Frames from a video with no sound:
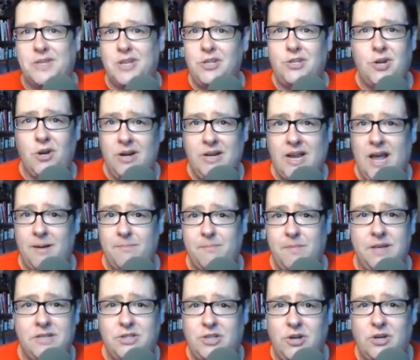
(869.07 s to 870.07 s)

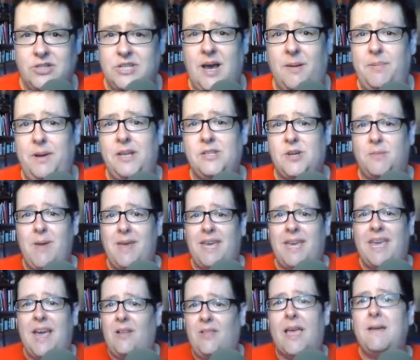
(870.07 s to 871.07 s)
Insurance companies are
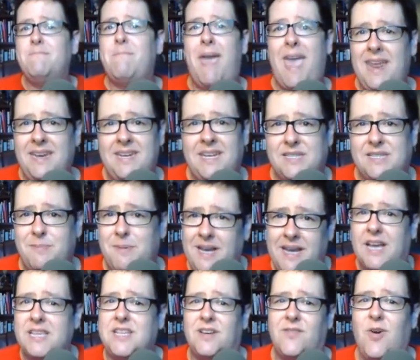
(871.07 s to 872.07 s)
making out like bandits
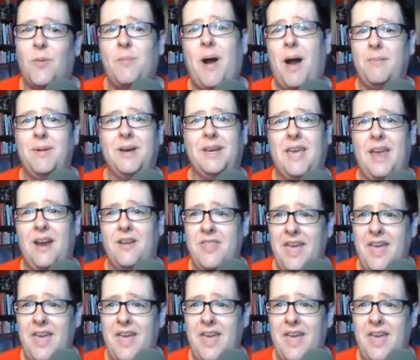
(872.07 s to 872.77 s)
because of Obamacare.